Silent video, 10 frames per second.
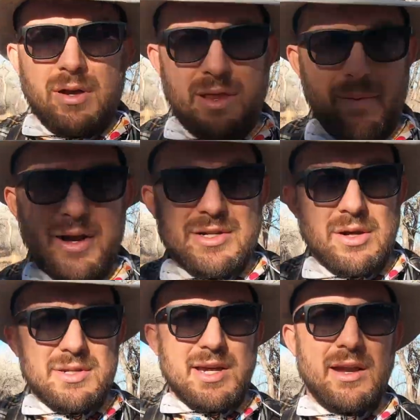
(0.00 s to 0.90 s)
They might
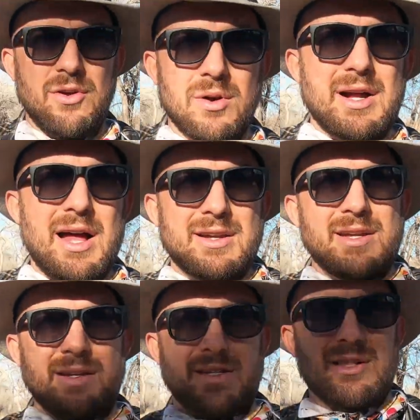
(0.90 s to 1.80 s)
associate your
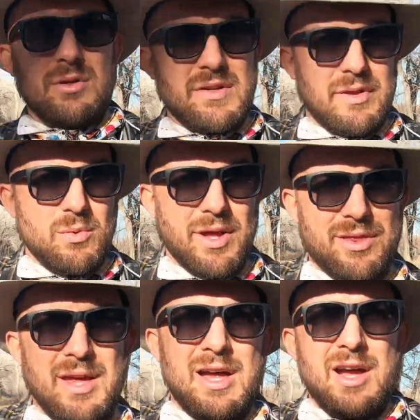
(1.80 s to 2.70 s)
content exclusively
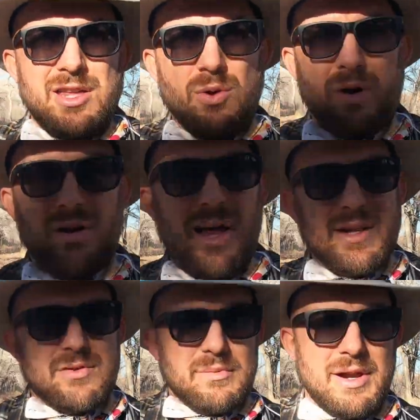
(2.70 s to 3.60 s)
with your classroom.